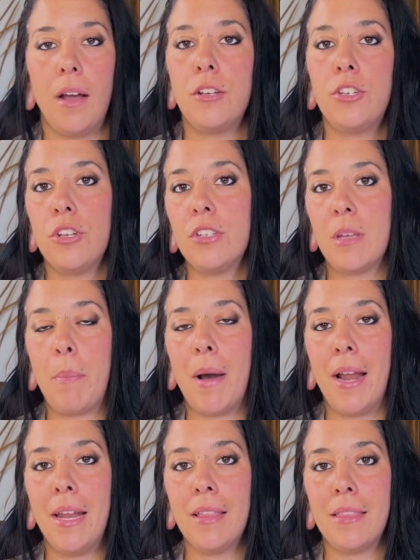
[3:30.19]
and choose a
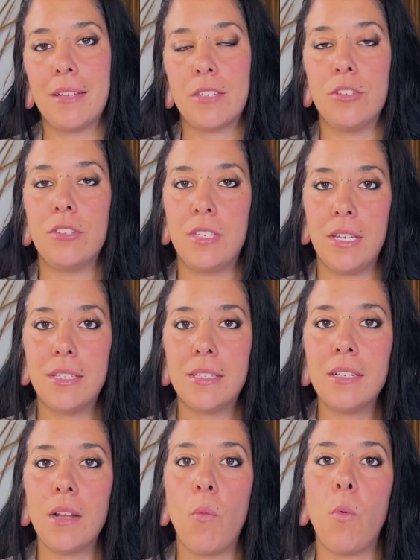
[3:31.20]
palette that's
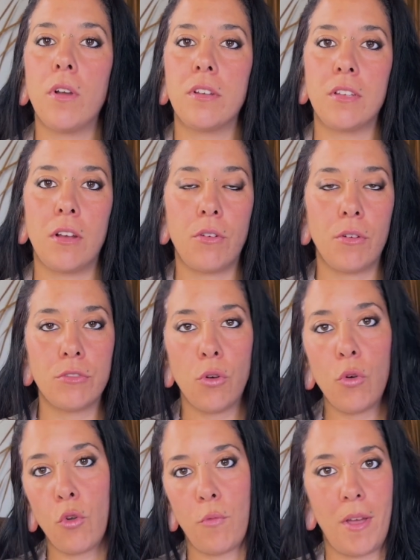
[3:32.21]
consistent and works across
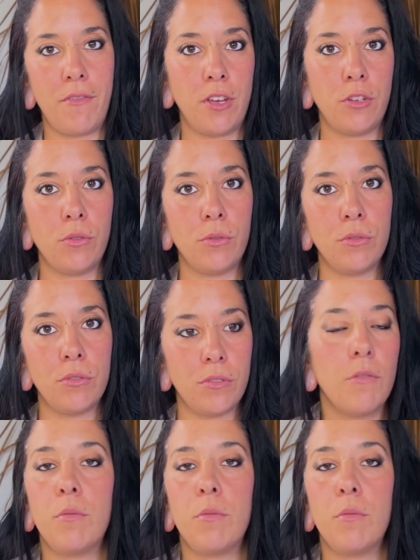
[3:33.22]
all of my visuals,